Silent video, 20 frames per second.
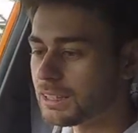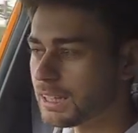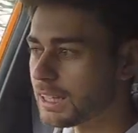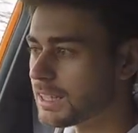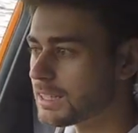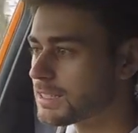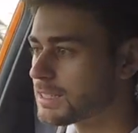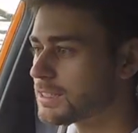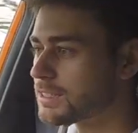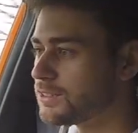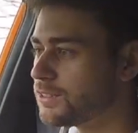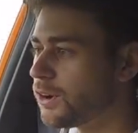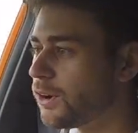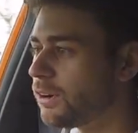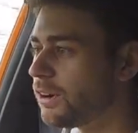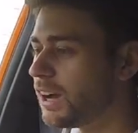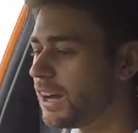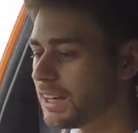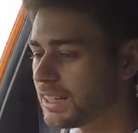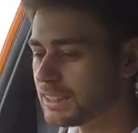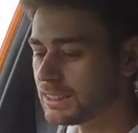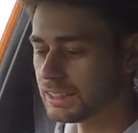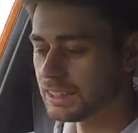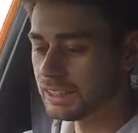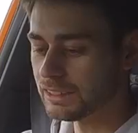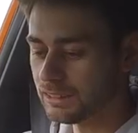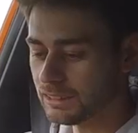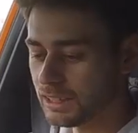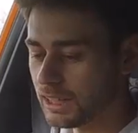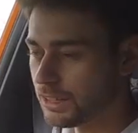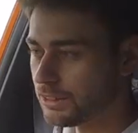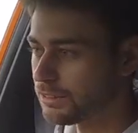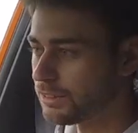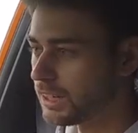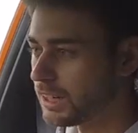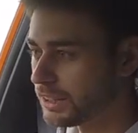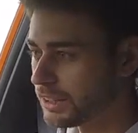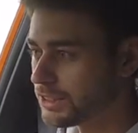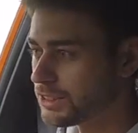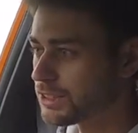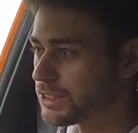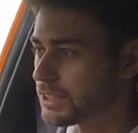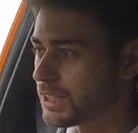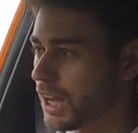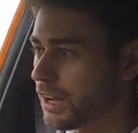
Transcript: It's not ideal. I'd rather just